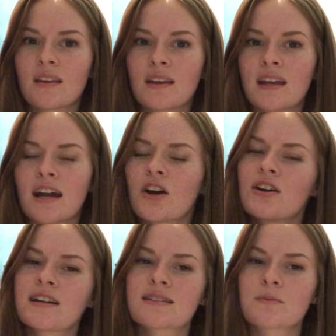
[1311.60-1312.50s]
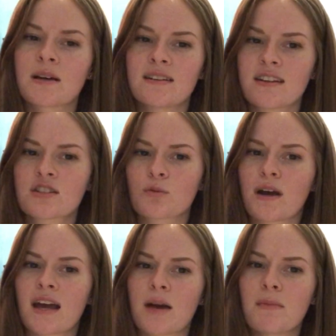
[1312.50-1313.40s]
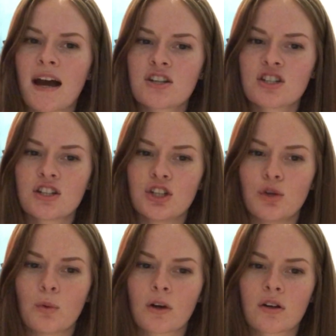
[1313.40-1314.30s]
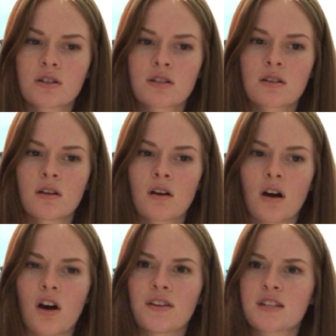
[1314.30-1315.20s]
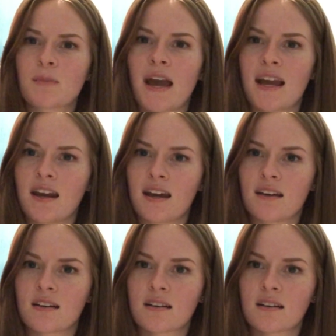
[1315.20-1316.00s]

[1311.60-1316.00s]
and I heard it explained this way. Imagine you worked on this painting,